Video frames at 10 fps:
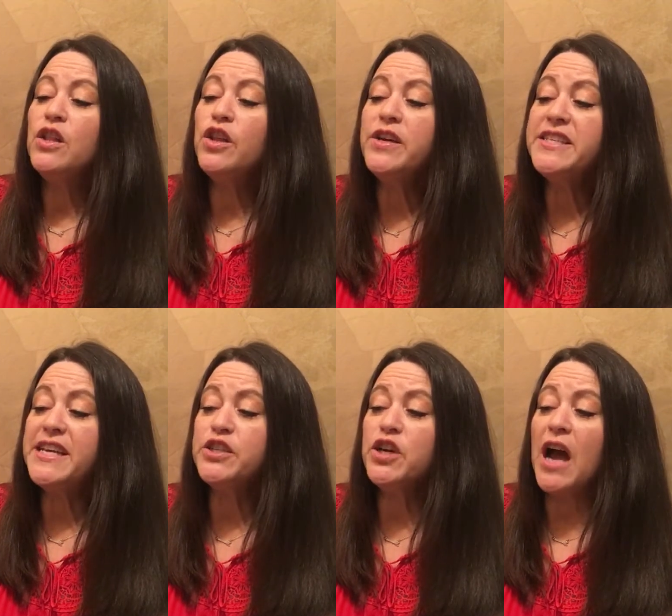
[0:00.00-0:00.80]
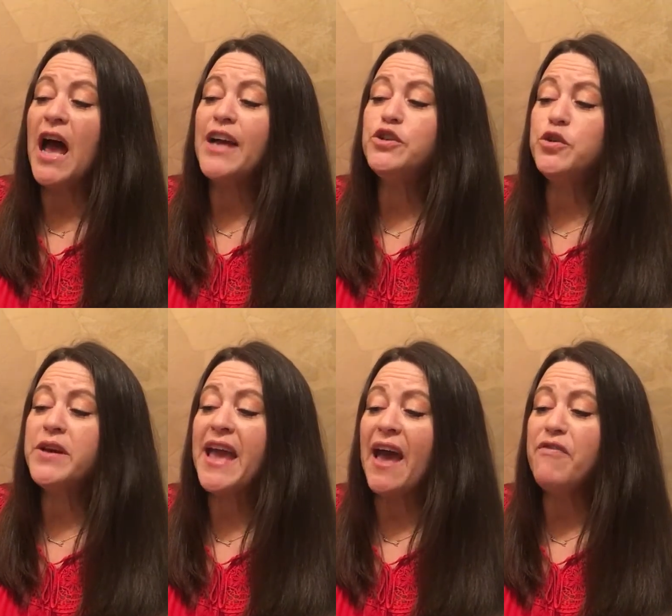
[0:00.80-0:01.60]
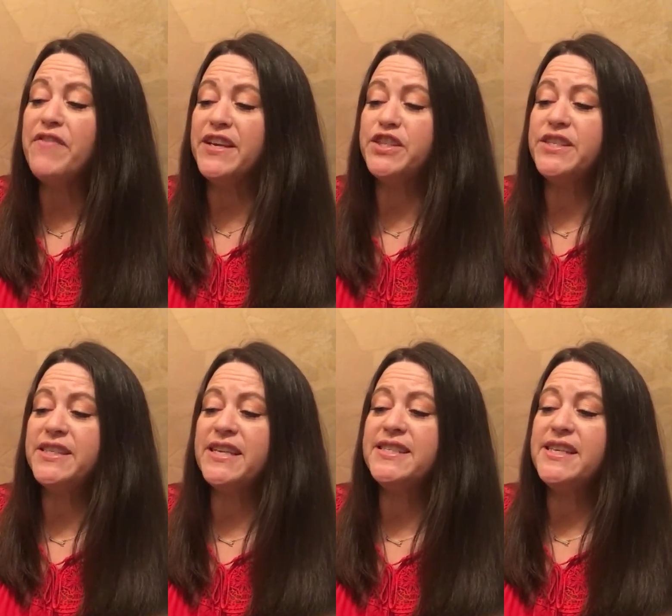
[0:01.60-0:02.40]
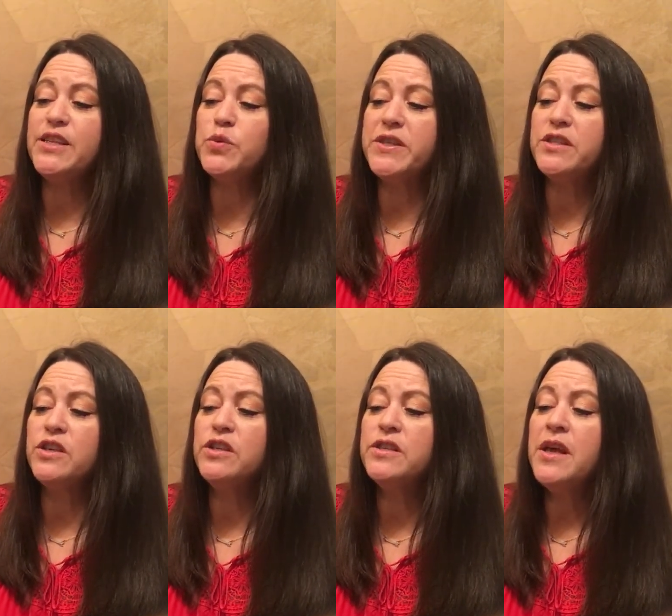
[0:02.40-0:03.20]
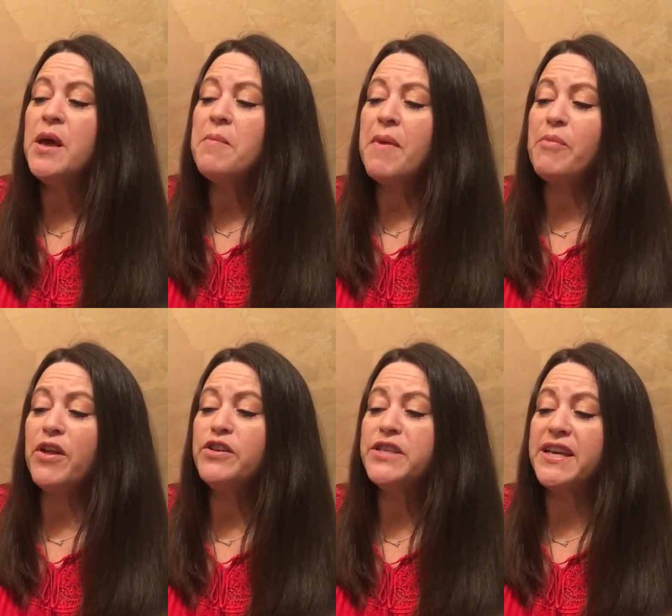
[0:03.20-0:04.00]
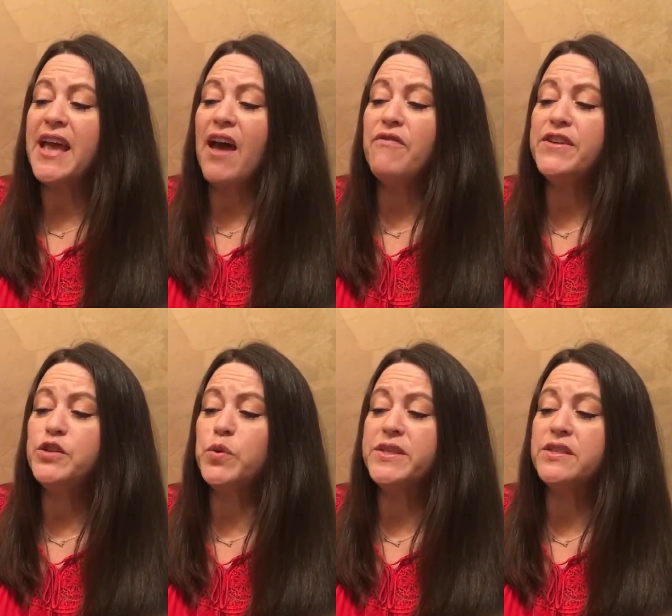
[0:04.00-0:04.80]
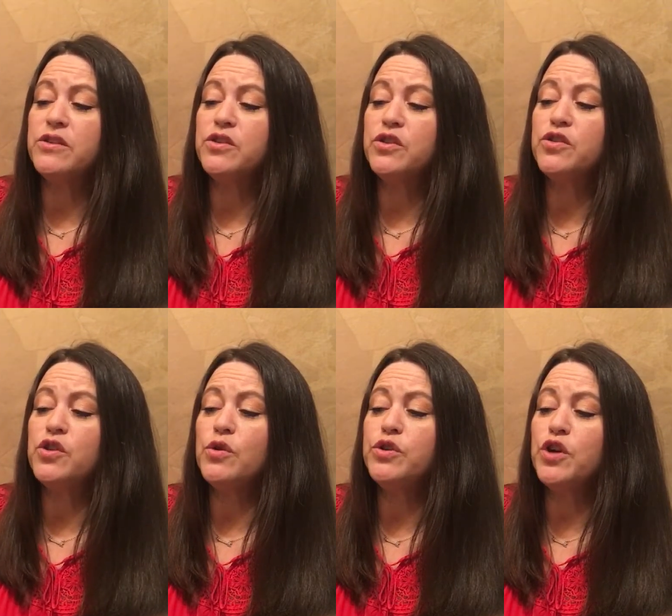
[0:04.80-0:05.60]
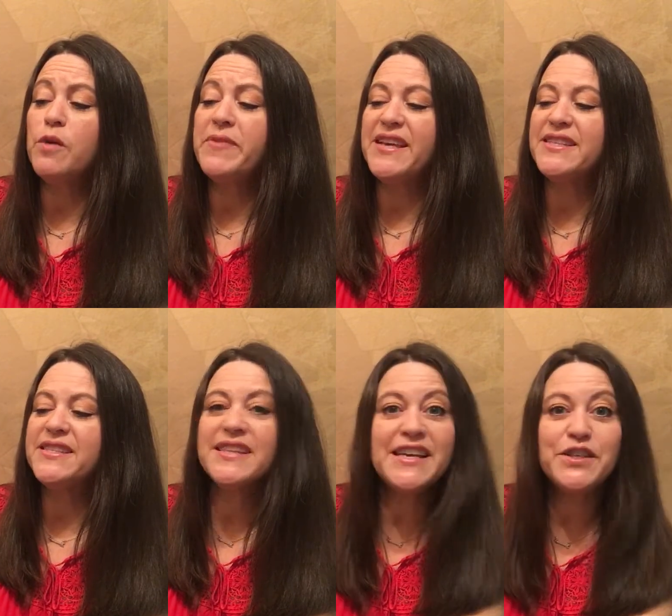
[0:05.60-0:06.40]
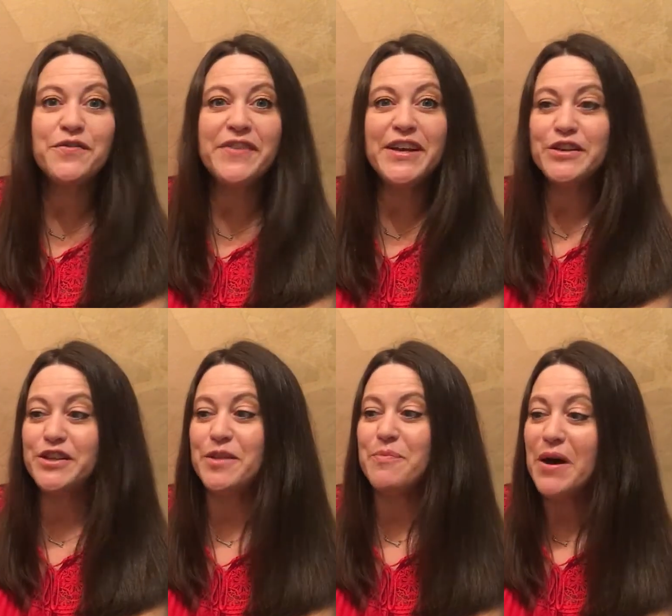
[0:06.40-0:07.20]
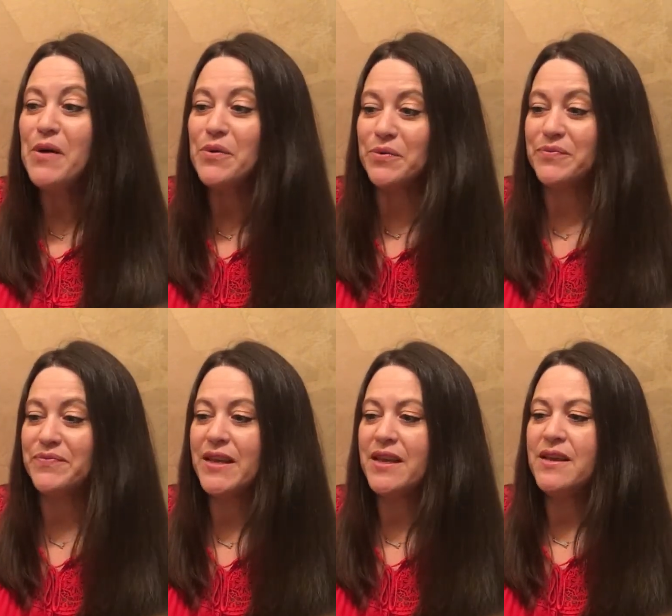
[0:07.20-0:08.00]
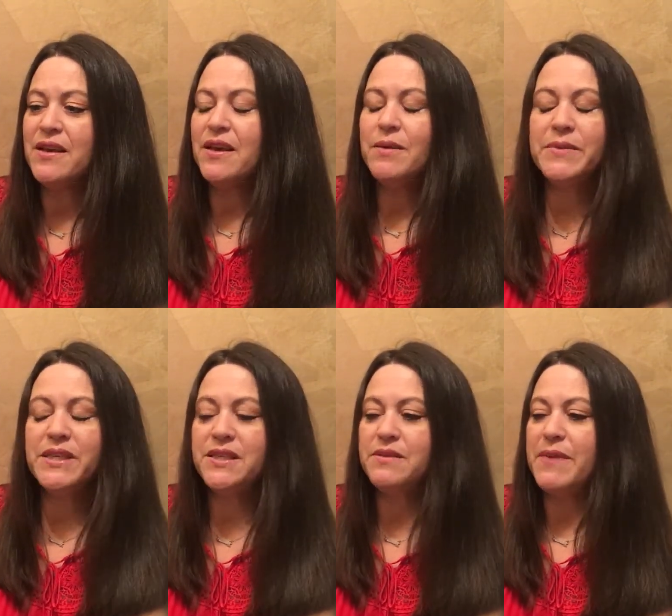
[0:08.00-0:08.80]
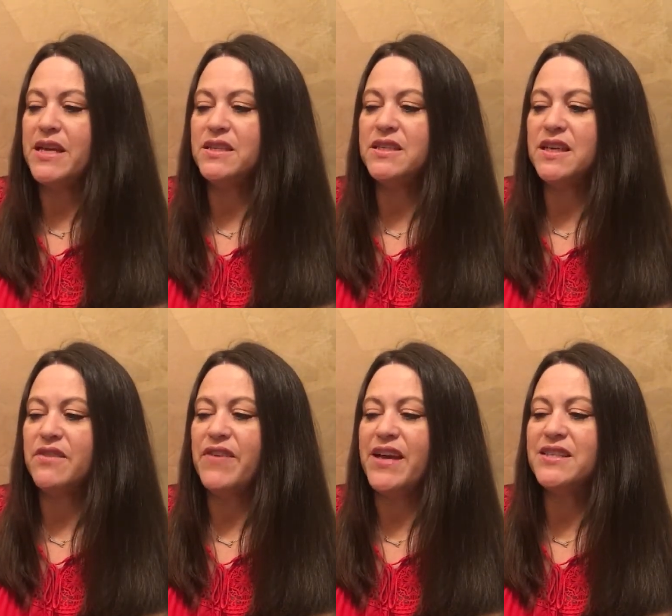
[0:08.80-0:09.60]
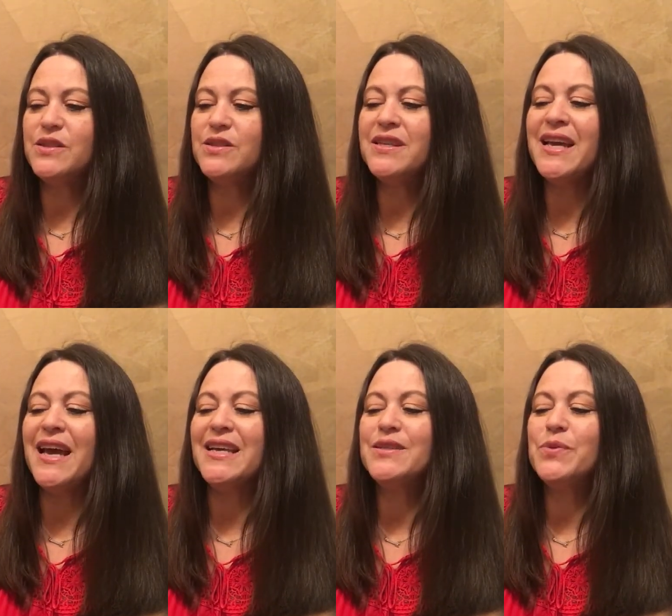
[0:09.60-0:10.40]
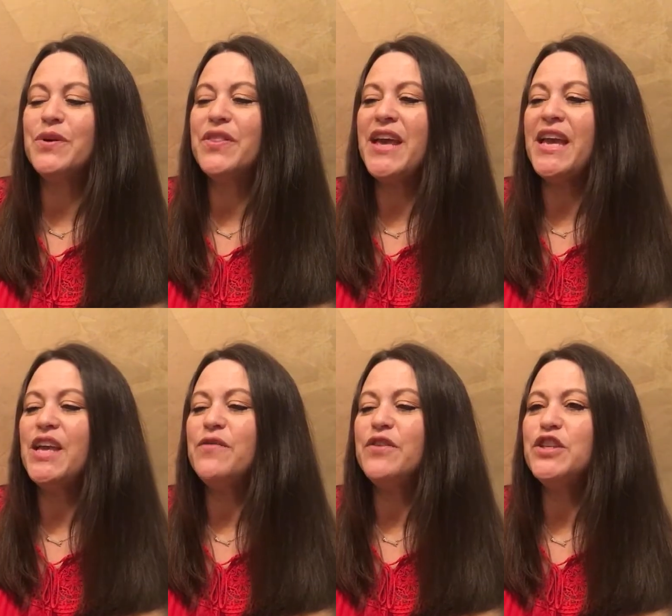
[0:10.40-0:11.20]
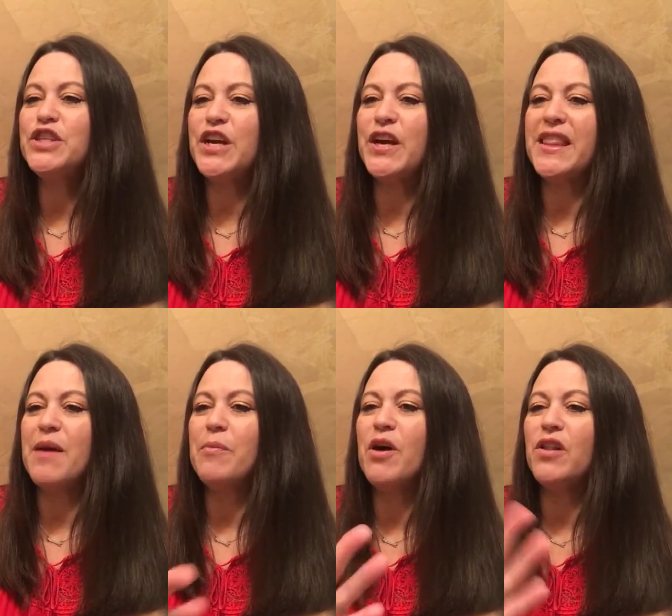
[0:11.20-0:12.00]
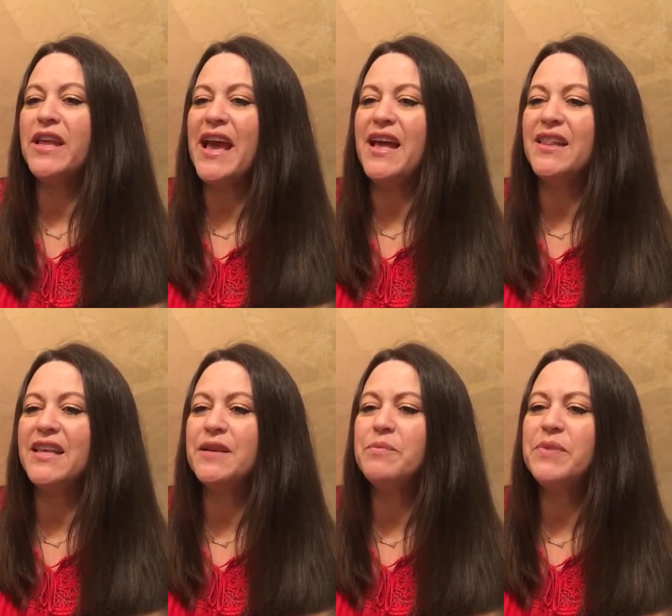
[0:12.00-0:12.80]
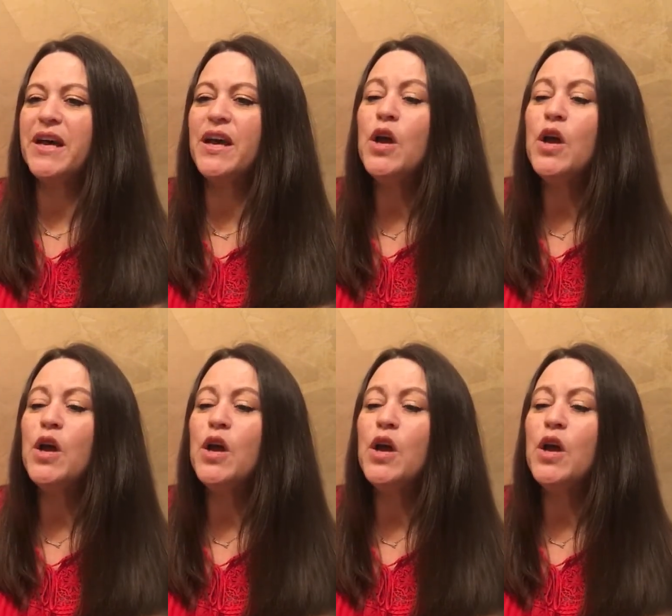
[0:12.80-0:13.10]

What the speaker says: Look, teacher, I drew a catfish, he said. See his whiskers? My brother said catfish whiskers are so sharp they can slice your finger to the bone. Mrs. made a sick face. Yes, well, thank you for sharing that, Polly Allen, but